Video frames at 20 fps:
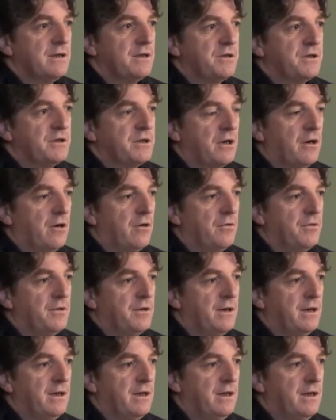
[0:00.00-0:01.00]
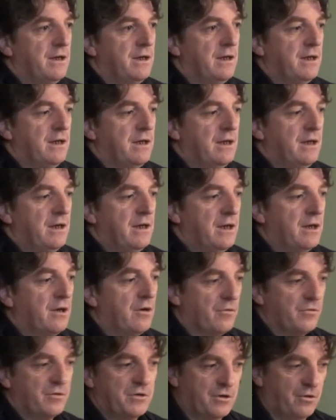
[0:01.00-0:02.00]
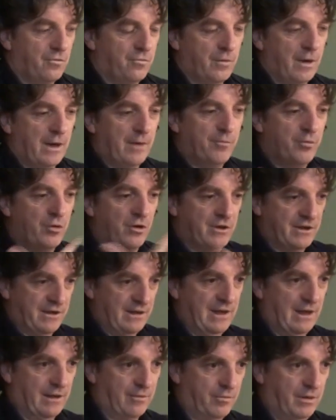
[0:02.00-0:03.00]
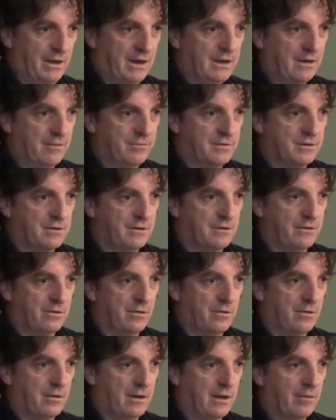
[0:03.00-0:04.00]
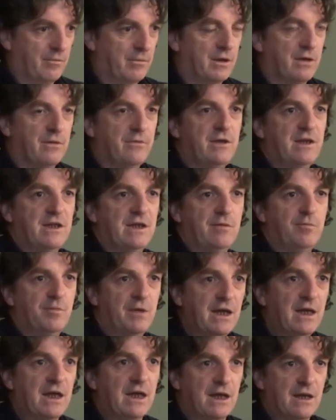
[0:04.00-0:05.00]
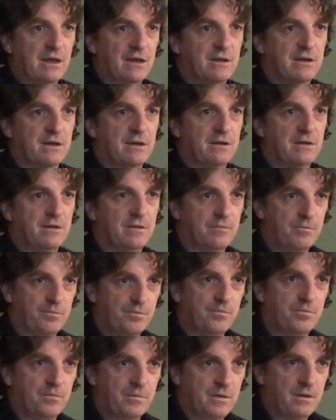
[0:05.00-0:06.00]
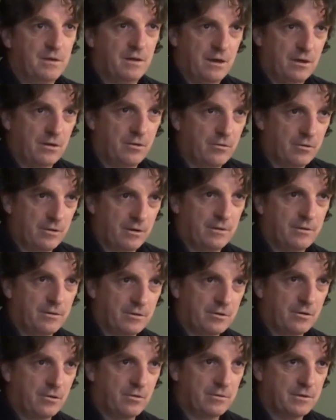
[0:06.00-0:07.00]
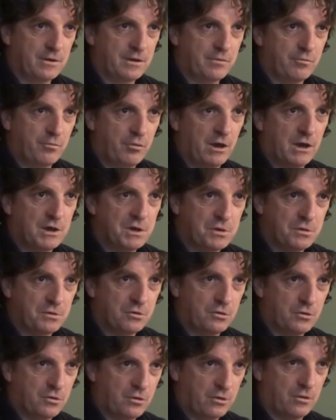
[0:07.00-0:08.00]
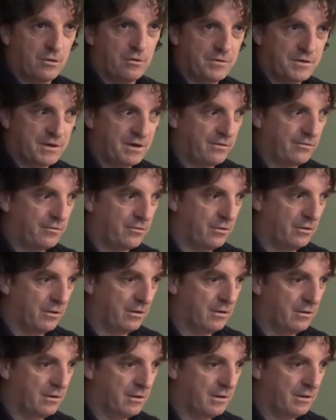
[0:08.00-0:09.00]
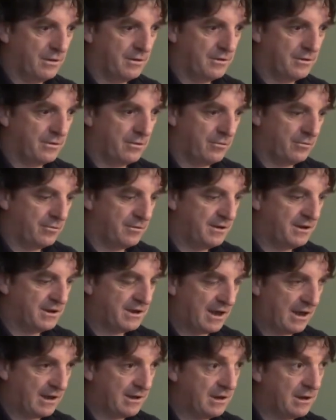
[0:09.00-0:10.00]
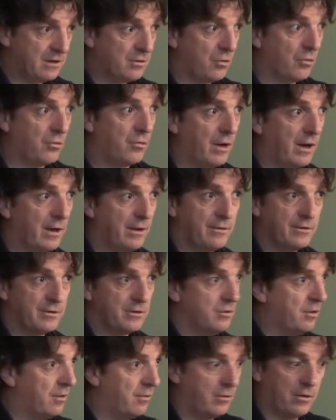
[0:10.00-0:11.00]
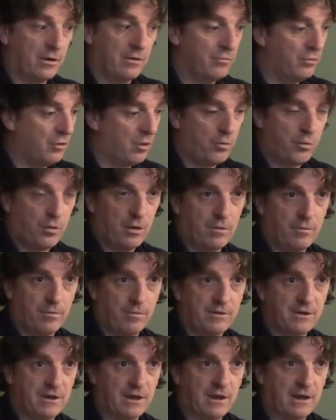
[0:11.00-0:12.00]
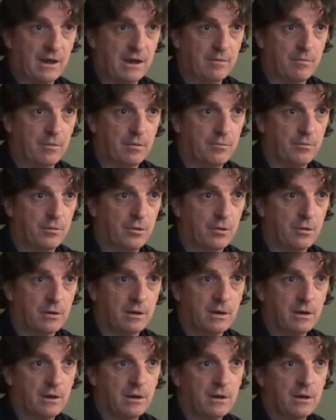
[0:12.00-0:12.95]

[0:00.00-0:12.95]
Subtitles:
So they, you know, so when a person like me comes along, I'm kind of easy pickings, and you know, and there's all this pressure cooker of stuff going on, and so this guy says, "Oh great, there's no problem selling him a book."